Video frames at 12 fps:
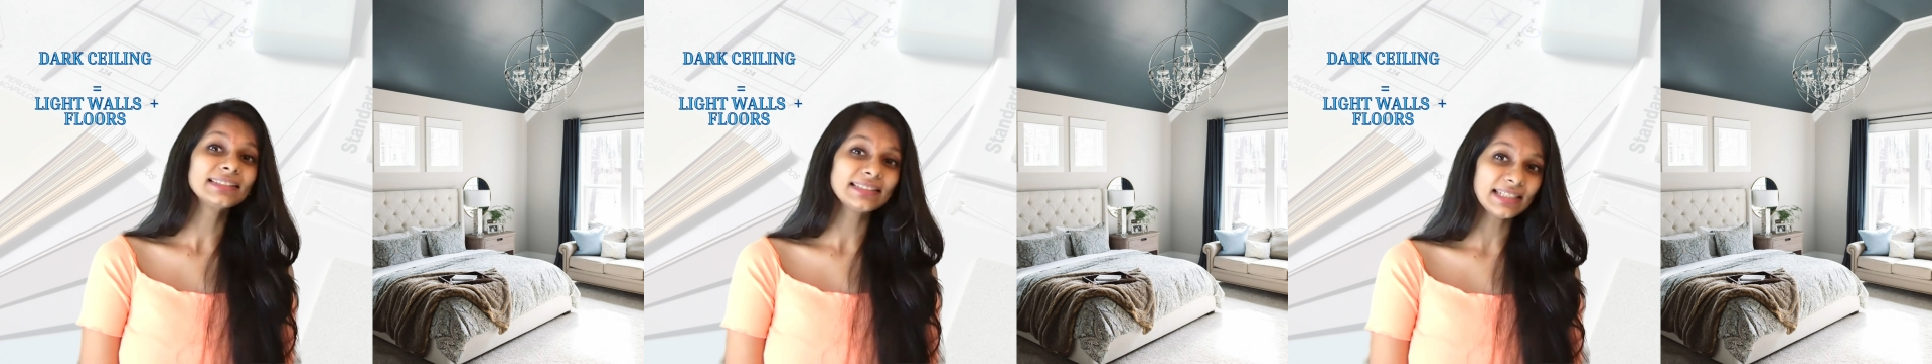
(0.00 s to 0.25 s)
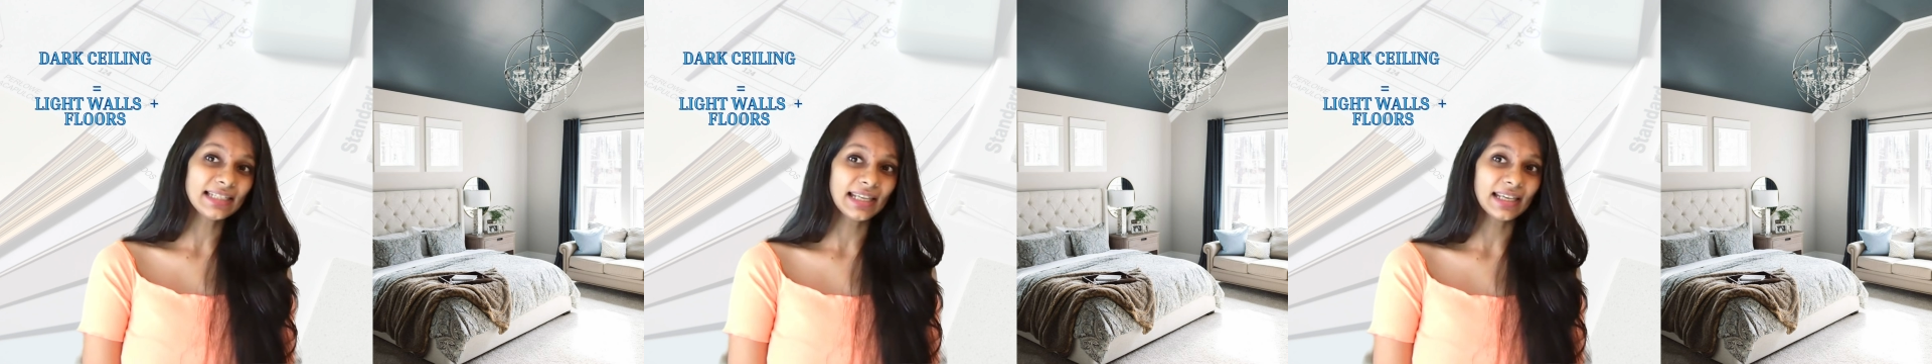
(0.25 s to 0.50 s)

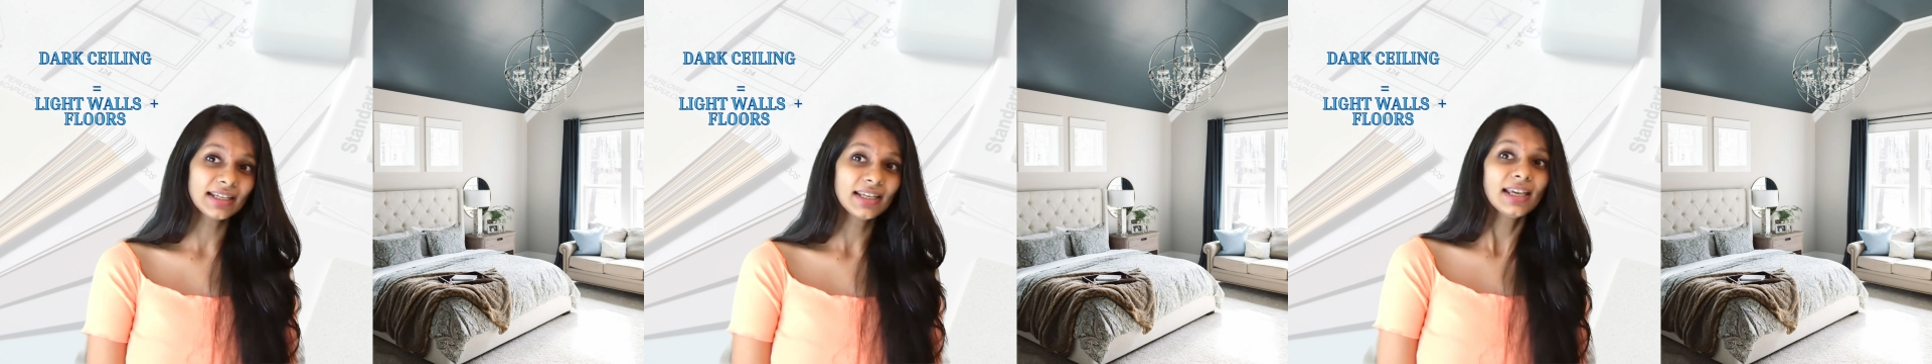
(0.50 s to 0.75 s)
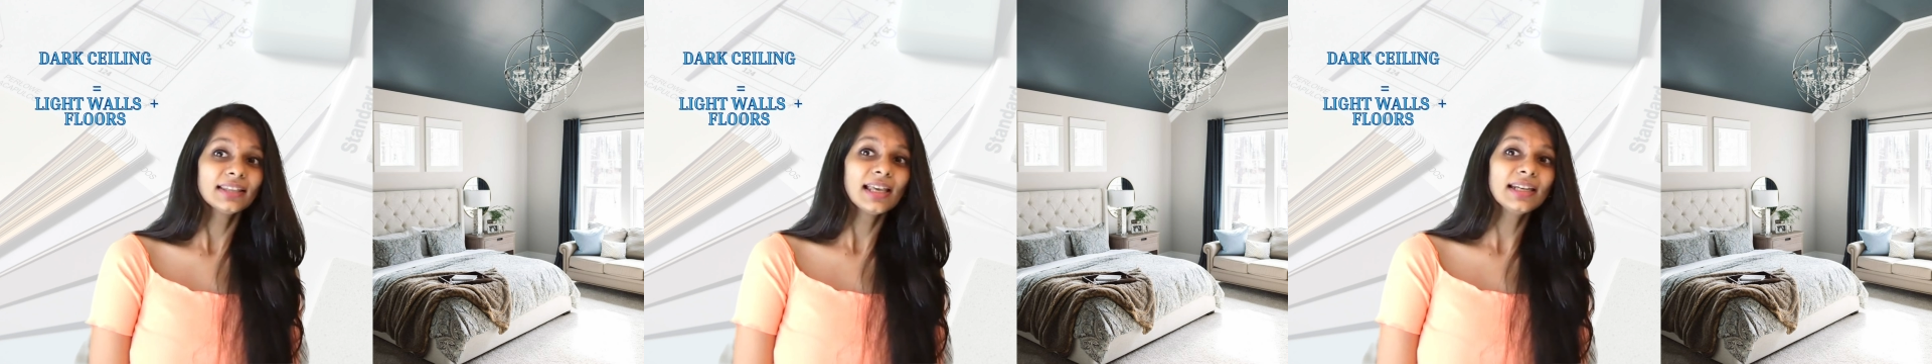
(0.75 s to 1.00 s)
ceiling,
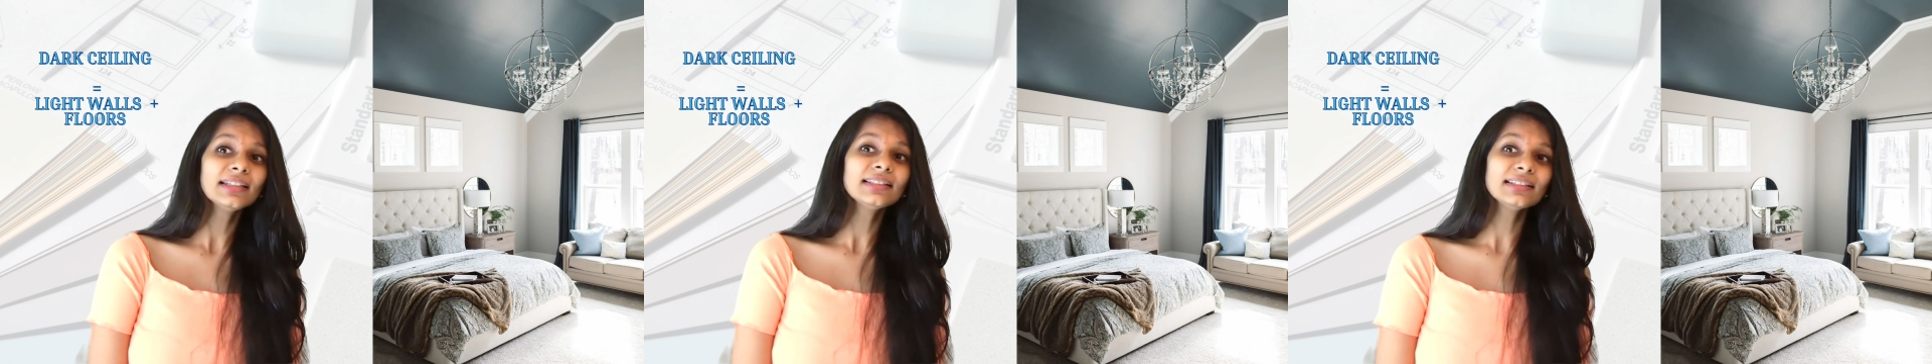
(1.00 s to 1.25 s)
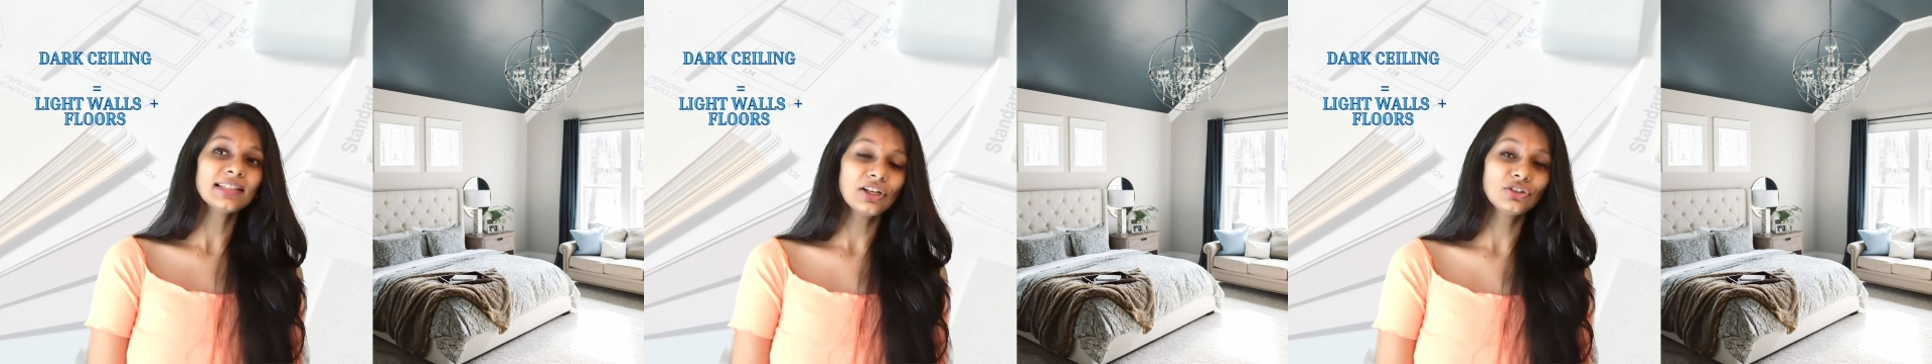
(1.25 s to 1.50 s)
then it's
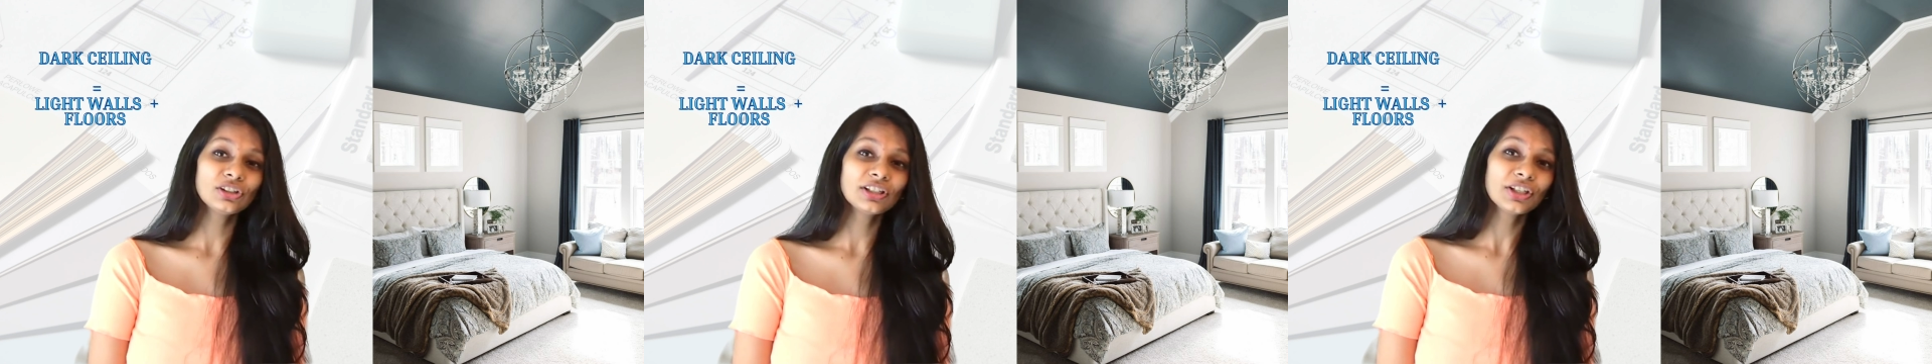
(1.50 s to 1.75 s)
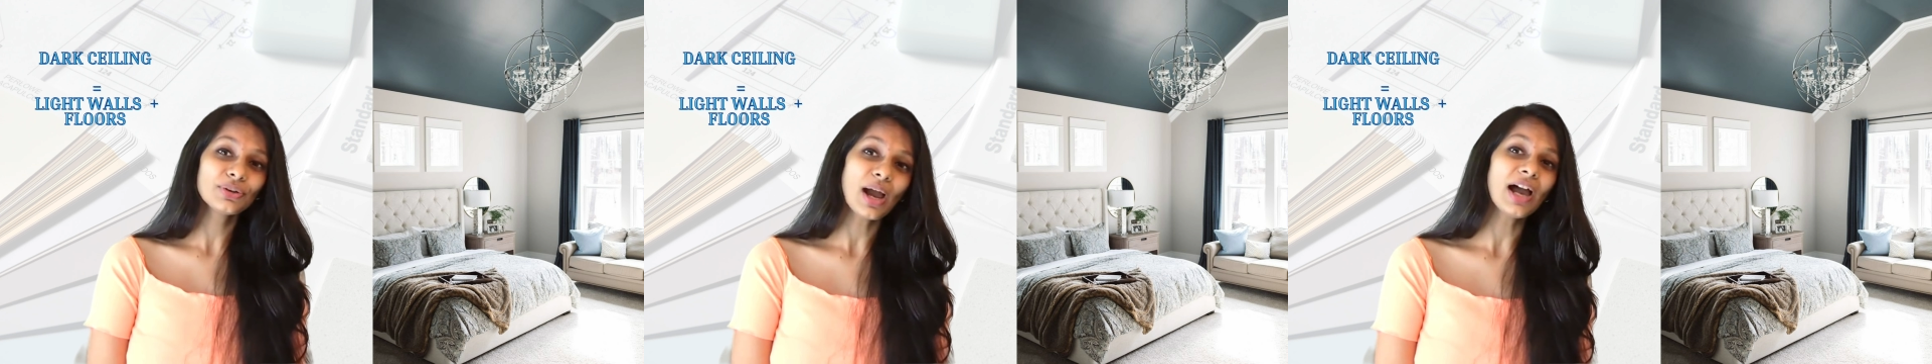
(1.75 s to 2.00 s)
essential that
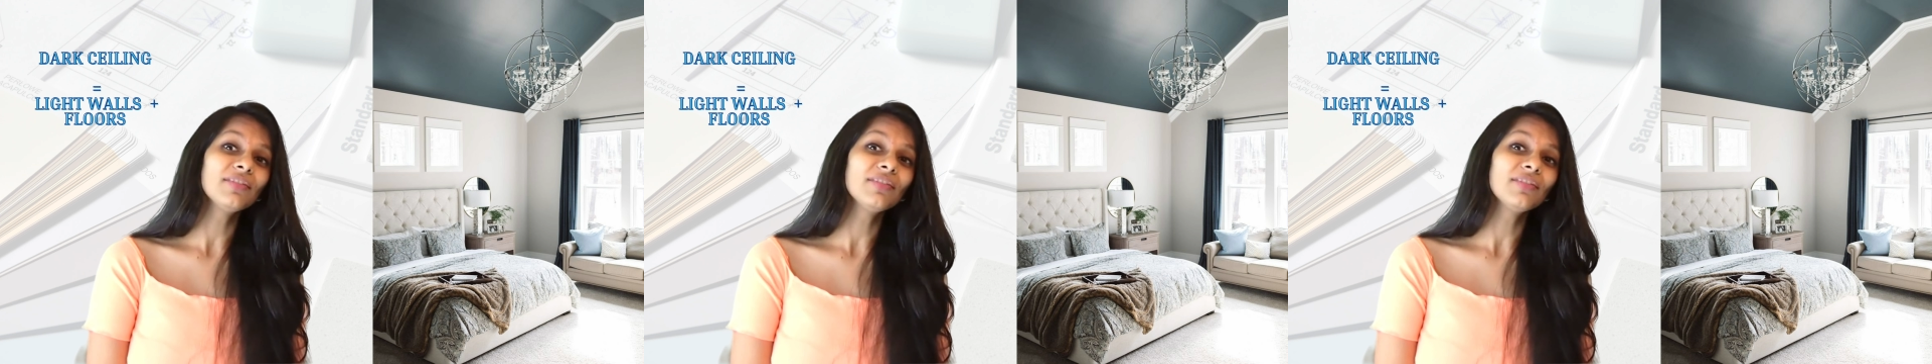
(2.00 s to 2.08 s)
you have